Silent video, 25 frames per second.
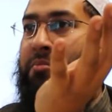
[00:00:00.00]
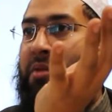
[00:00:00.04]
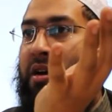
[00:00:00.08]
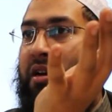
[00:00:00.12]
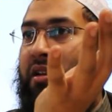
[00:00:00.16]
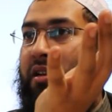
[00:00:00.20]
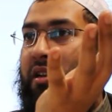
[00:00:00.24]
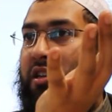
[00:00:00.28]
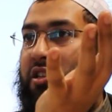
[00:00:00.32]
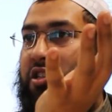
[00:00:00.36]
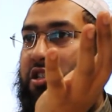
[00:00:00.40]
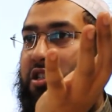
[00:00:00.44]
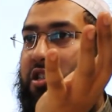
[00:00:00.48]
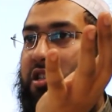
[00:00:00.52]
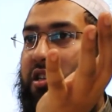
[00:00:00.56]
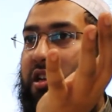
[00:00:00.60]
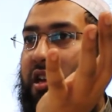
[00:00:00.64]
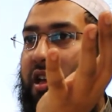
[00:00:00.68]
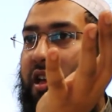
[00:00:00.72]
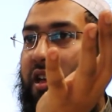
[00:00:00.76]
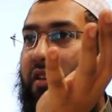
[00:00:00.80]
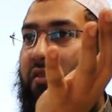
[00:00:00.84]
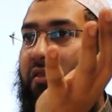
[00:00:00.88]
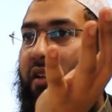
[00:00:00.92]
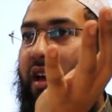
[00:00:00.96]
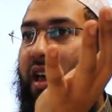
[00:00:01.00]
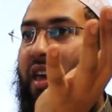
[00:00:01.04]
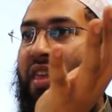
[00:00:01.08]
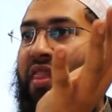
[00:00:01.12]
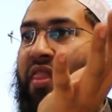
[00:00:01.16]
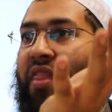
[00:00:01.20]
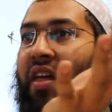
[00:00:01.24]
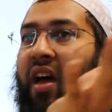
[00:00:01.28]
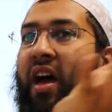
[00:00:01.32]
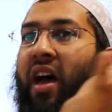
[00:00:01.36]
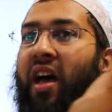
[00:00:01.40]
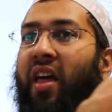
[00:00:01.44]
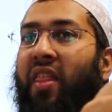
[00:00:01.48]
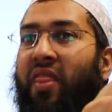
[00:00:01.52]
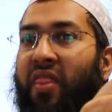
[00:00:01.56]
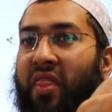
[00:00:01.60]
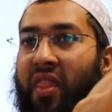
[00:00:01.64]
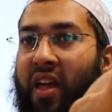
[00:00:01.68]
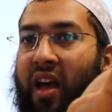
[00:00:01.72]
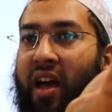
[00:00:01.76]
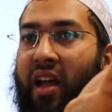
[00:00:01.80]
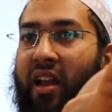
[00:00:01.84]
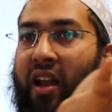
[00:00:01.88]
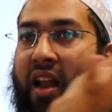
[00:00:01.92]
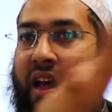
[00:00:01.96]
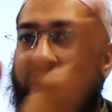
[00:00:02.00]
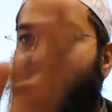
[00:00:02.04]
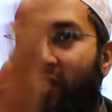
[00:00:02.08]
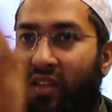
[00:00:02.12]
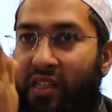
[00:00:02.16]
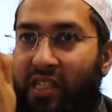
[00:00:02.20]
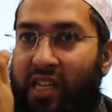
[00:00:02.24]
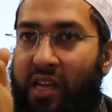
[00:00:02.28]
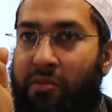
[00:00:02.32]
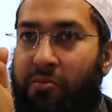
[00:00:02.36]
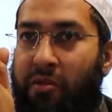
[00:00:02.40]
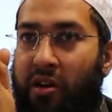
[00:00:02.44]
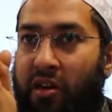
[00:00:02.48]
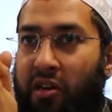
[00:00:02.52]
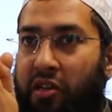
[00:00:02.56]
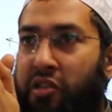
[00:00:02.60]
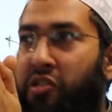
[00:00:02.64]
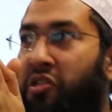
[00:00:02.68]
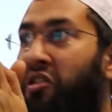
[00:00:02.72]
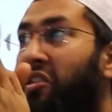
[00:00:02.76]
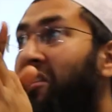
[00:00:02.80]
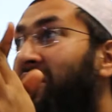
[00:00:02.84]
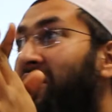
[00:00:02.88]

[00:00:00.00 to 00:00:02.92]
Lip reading: makhraj, right? Tha and dal have the same makhraj. So you